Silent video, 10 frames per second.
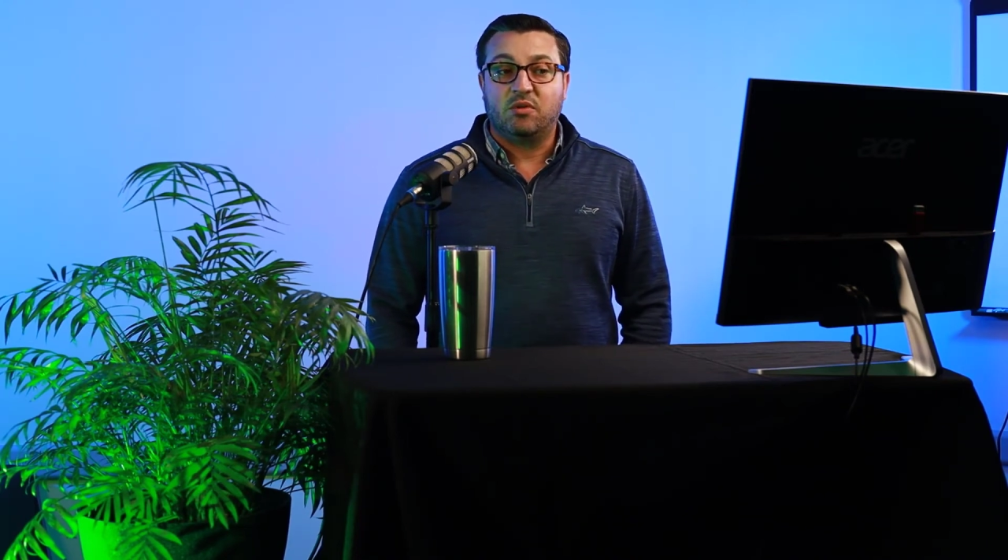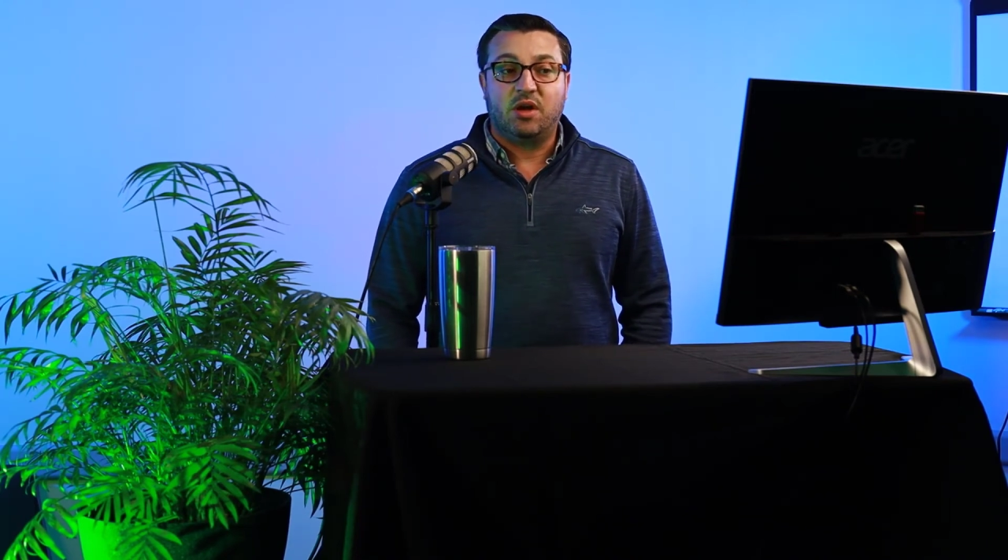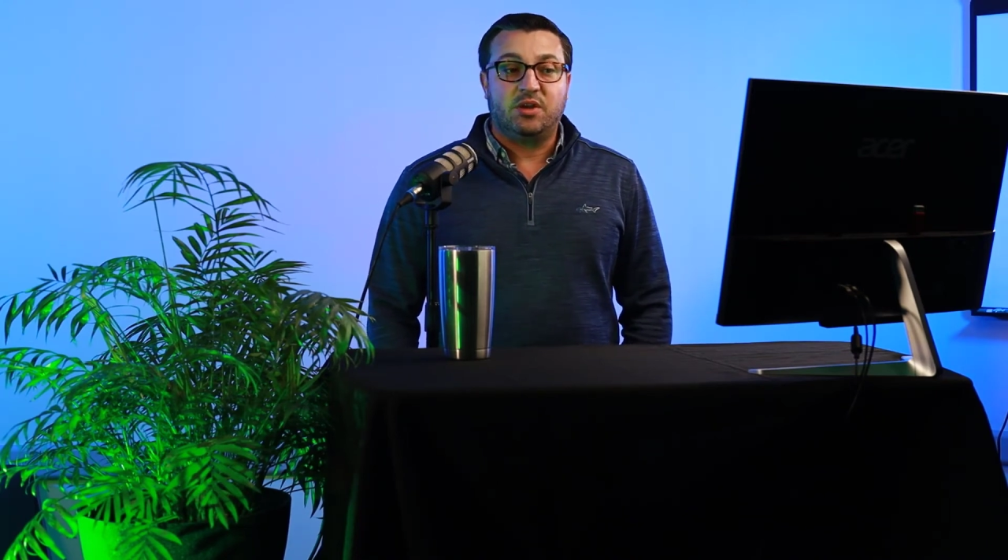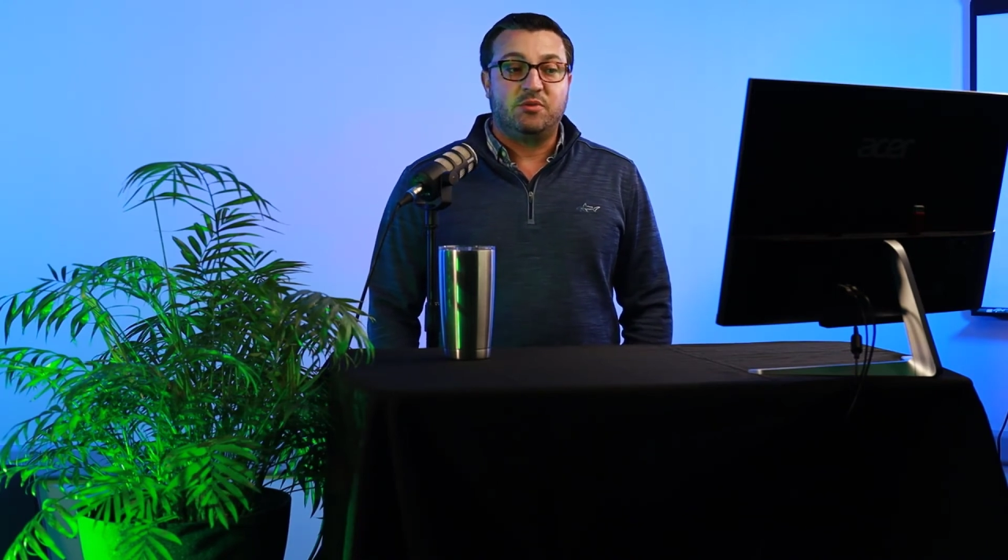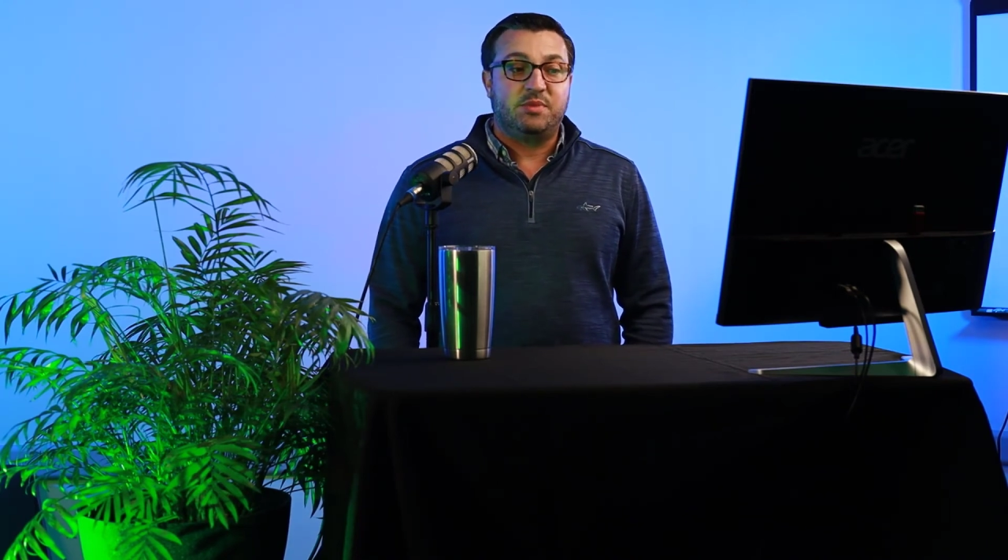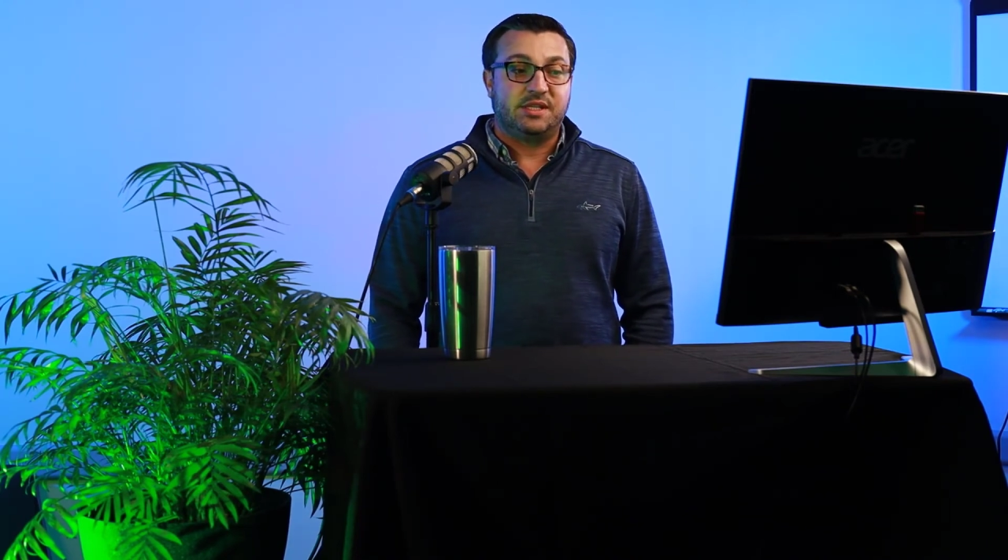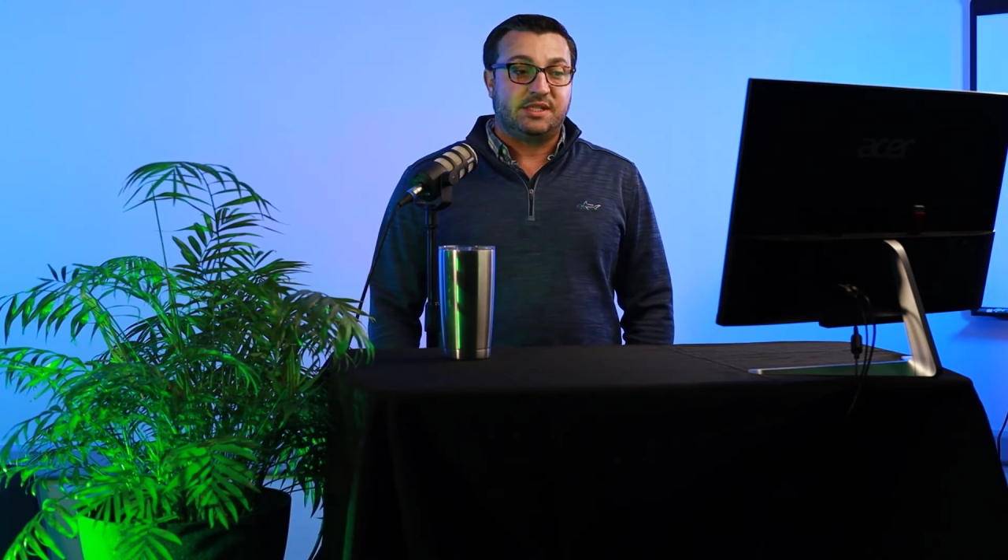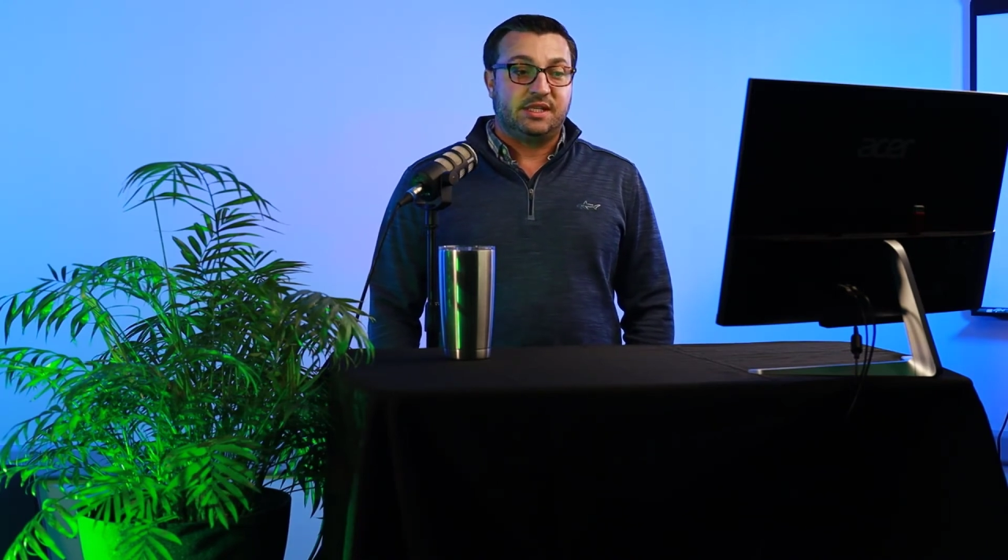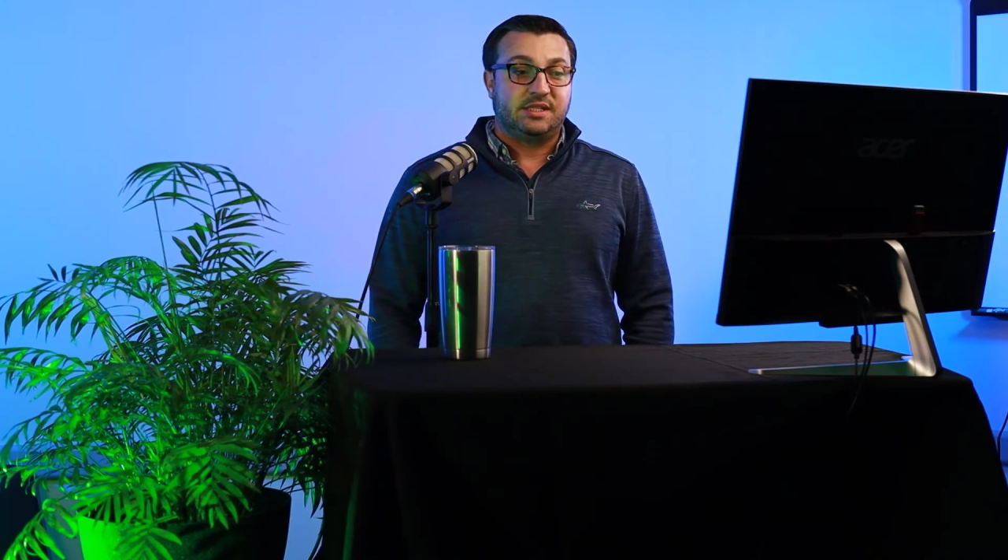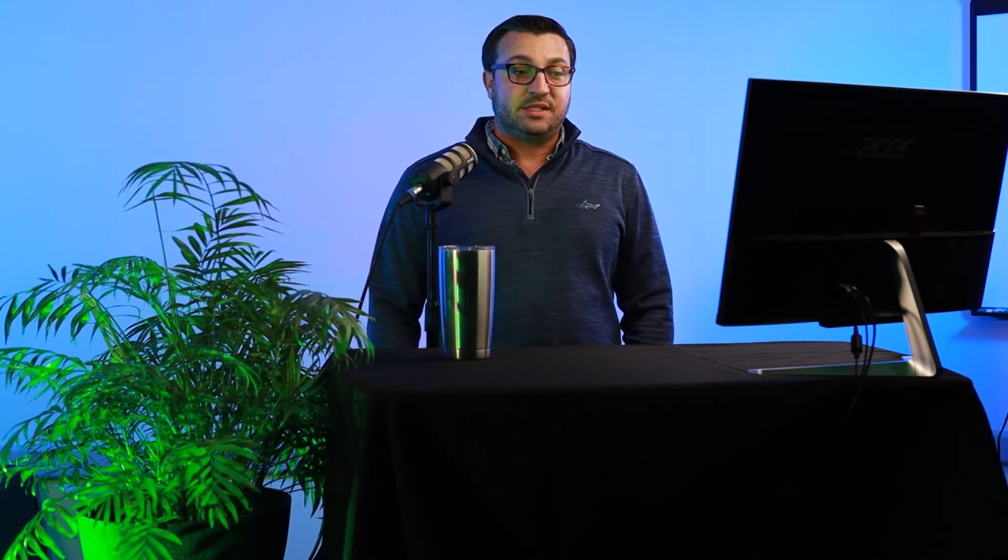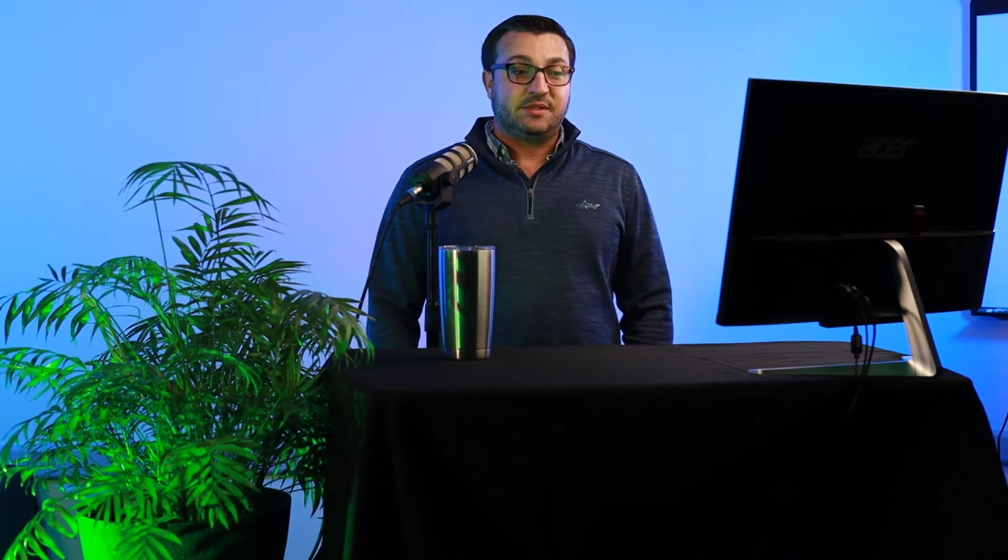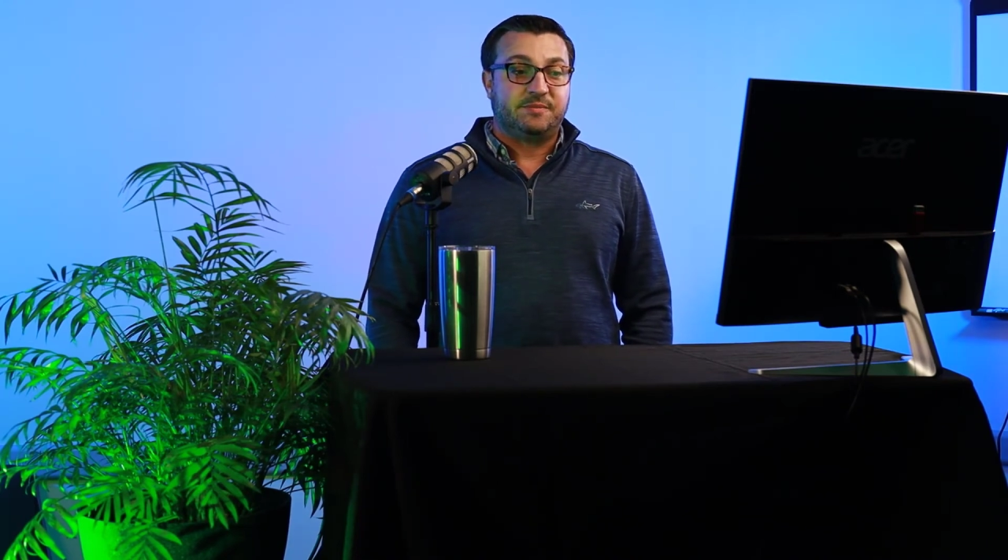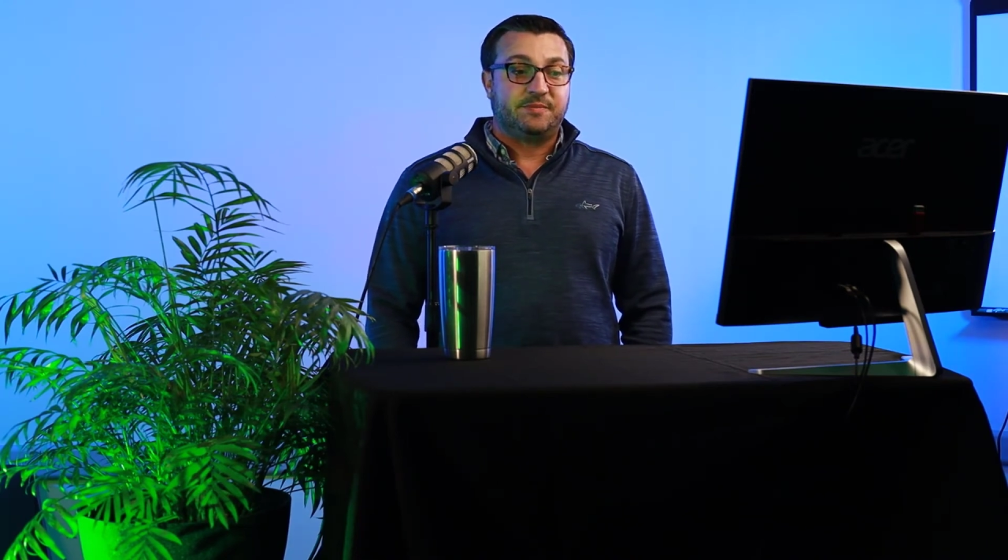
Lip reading: a new business.